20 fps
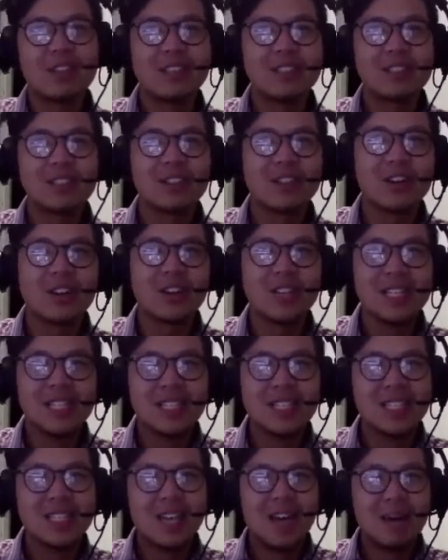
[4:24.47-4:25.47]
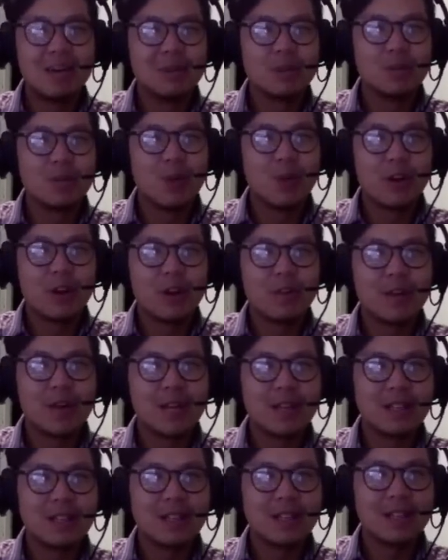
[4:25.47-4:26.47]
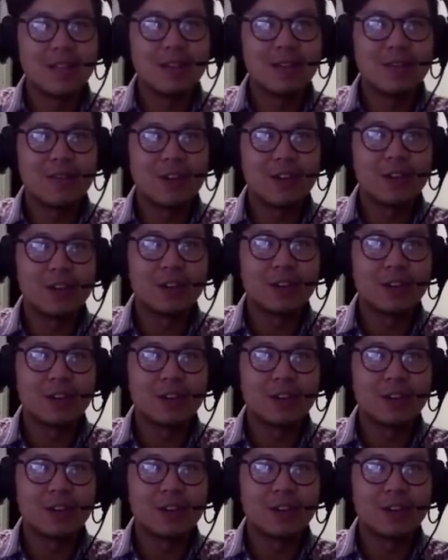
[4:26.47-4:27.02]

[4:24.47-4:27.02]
So I'm just worried about that front court. They